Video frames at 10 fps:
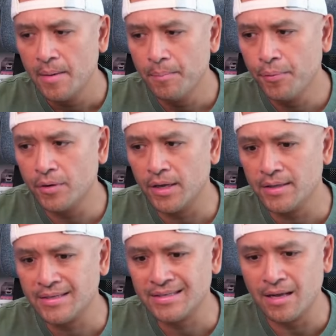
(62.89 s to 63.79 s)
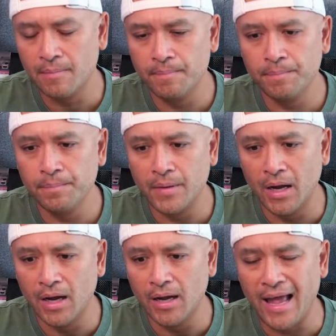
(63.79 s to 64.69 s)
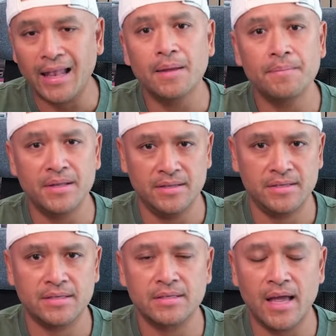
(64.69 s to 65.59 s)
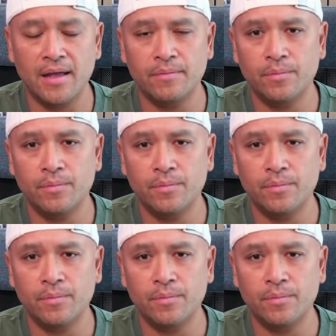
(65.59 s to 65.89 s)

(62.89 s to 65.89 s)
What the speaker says: put in some elements that